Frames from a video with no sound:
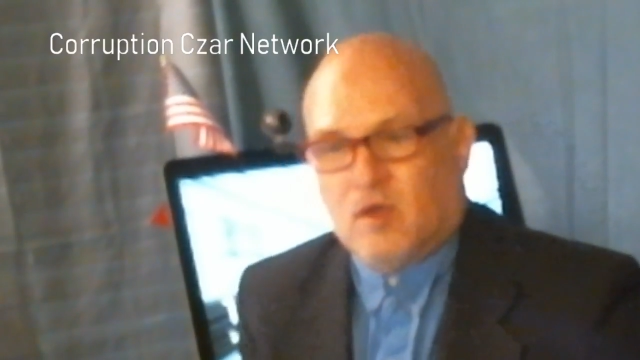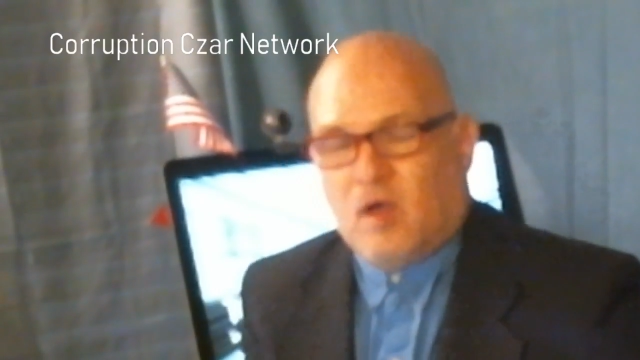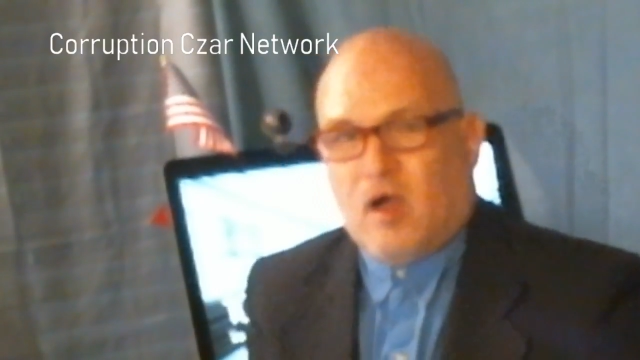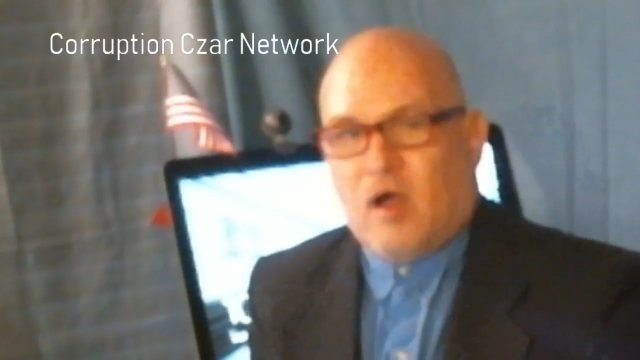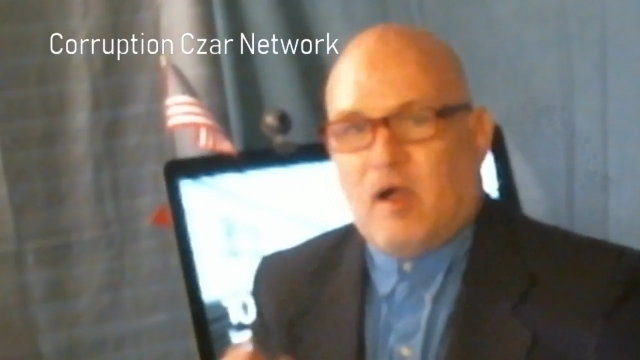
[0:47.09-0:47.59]

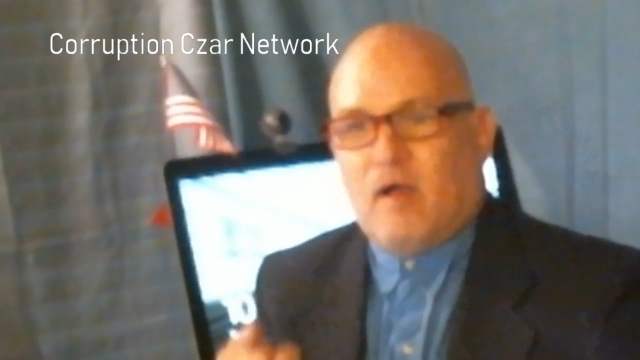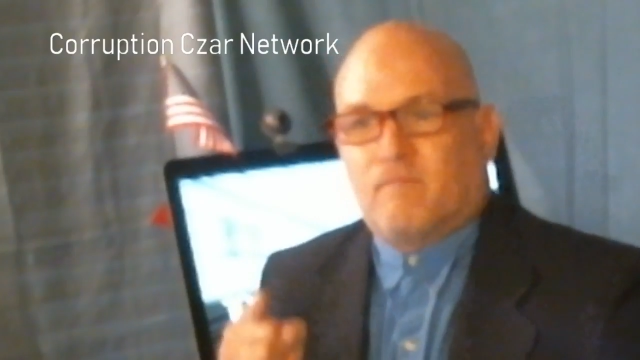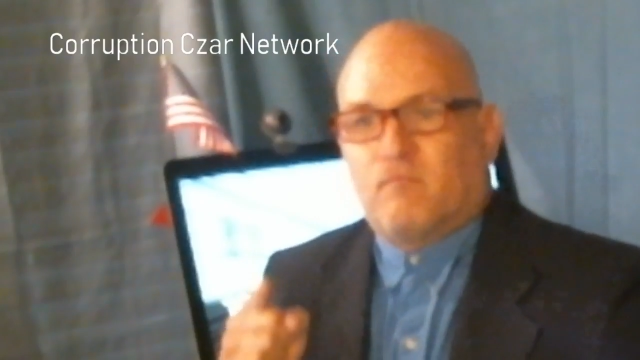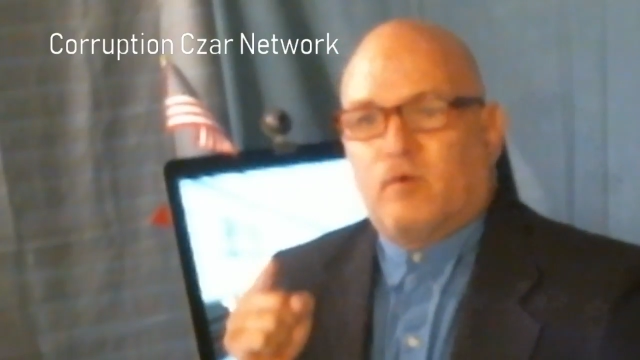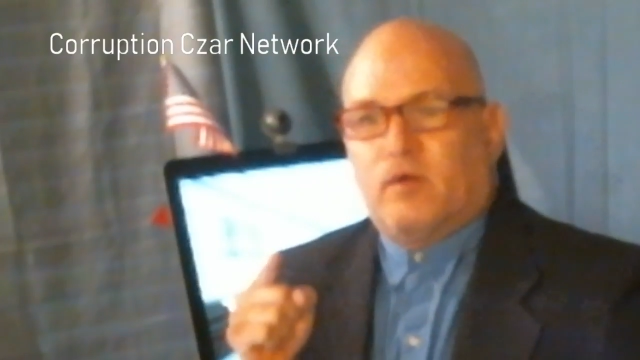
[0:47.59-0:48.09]

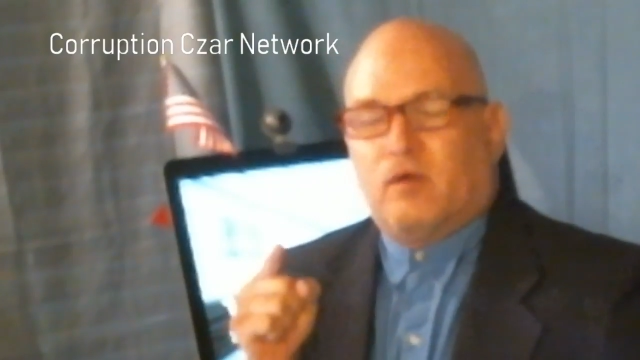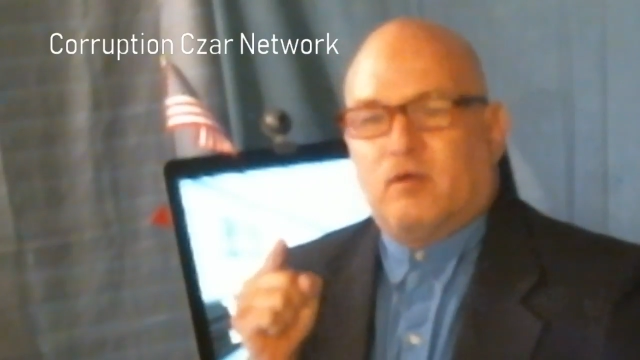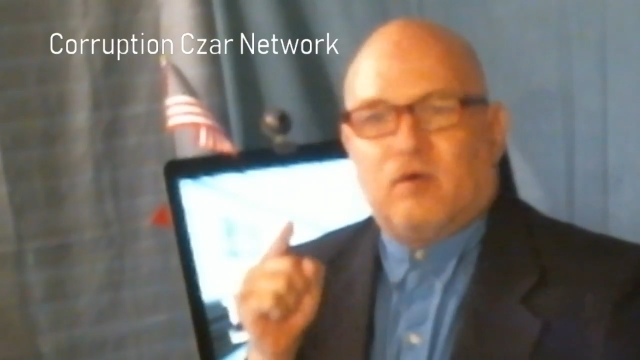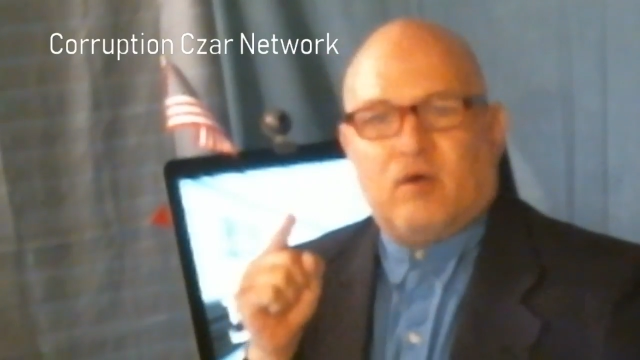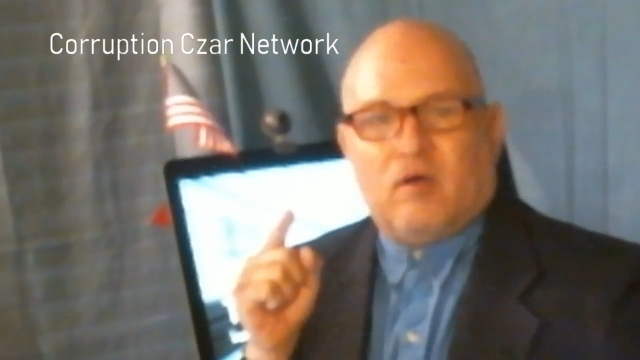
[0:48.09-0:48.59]

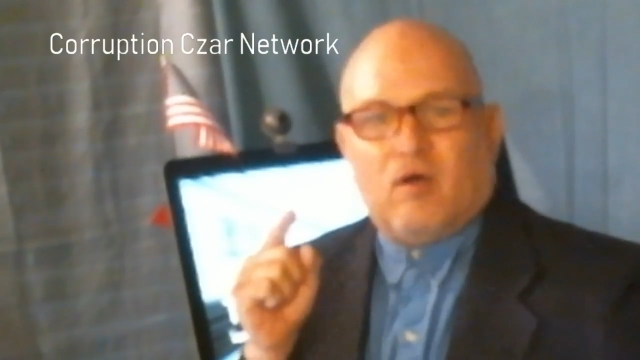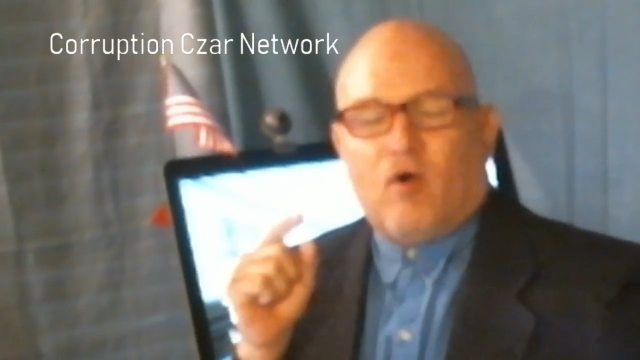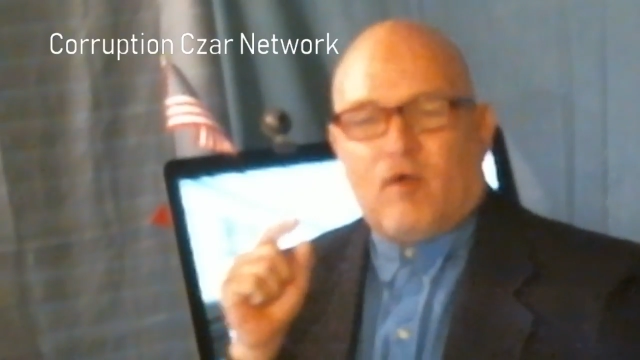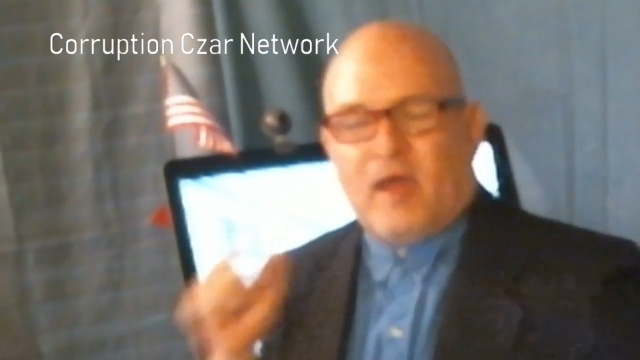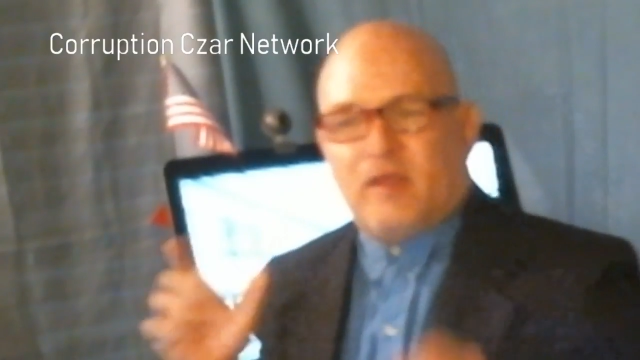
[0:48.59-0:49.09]

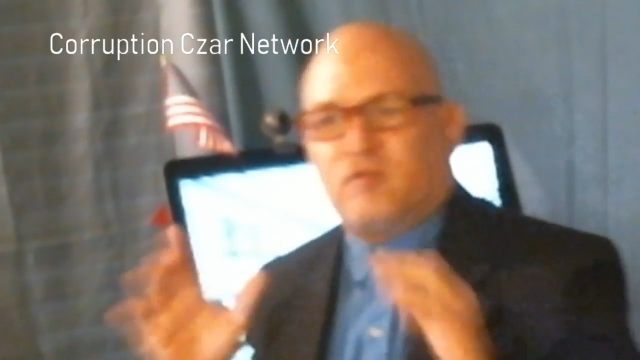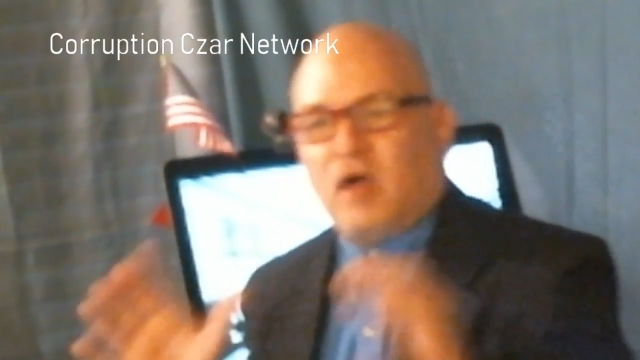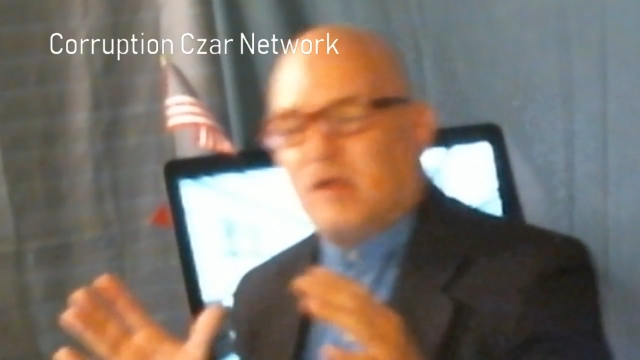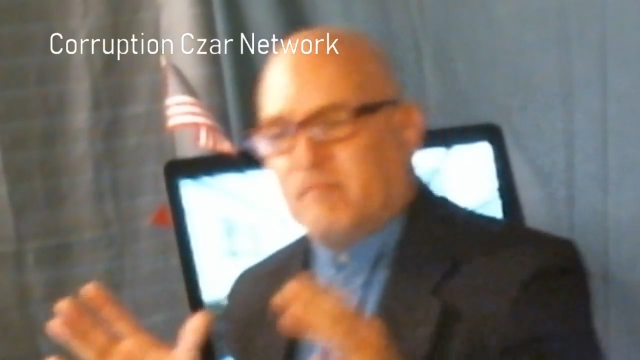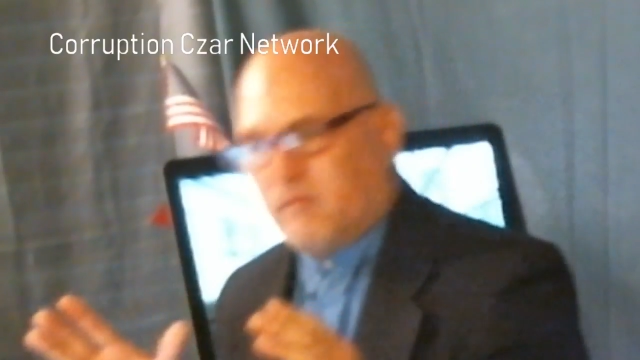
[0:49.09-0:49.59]
all kind of
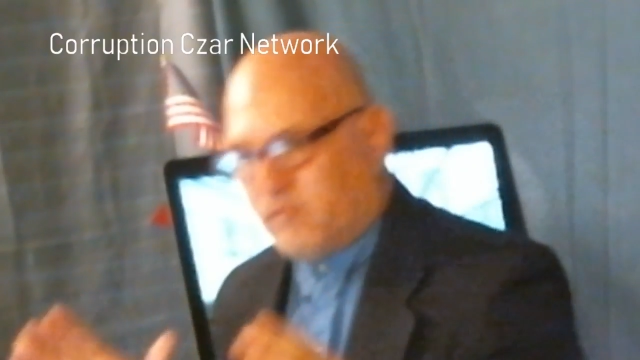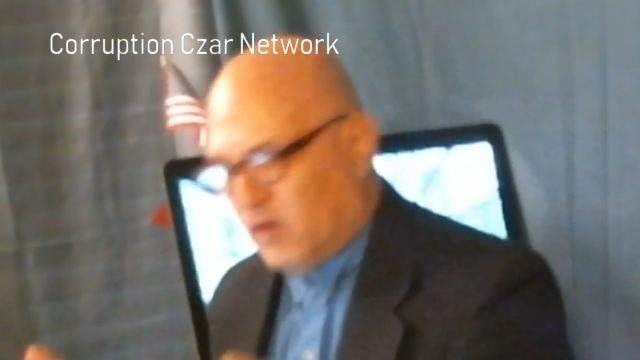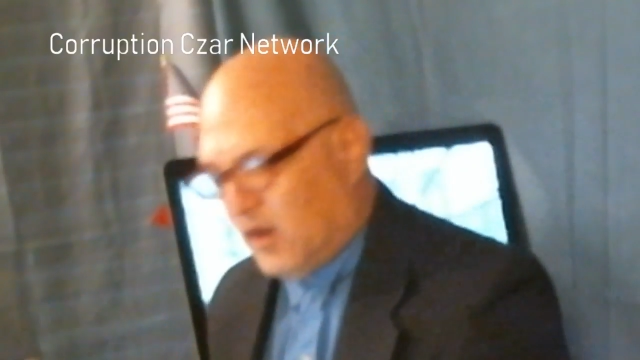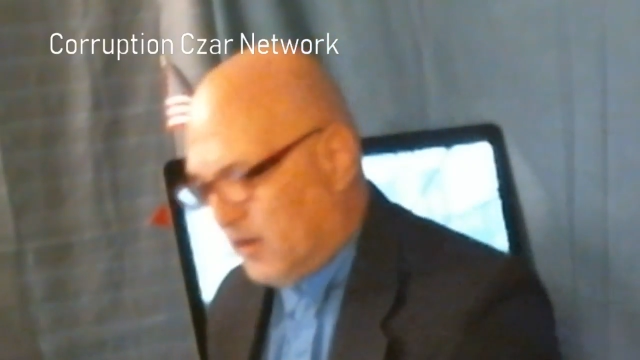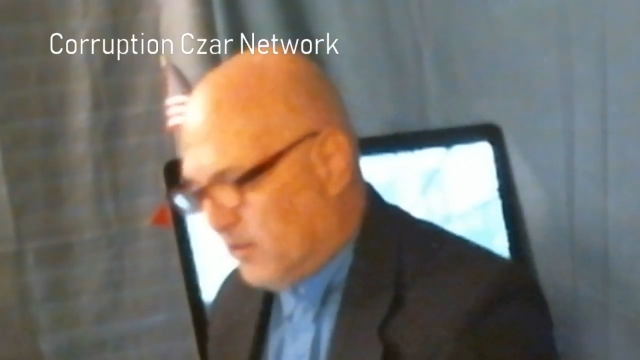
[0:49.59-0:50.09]
document
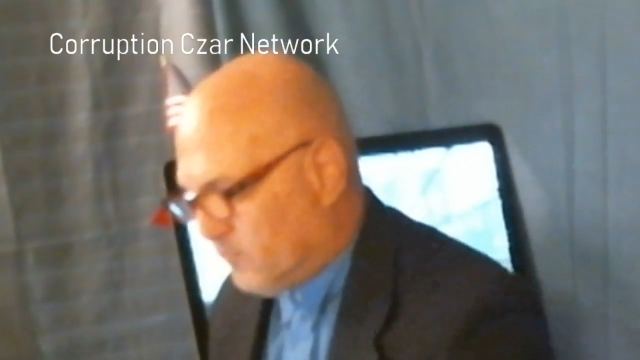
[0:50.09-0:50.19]
fraud.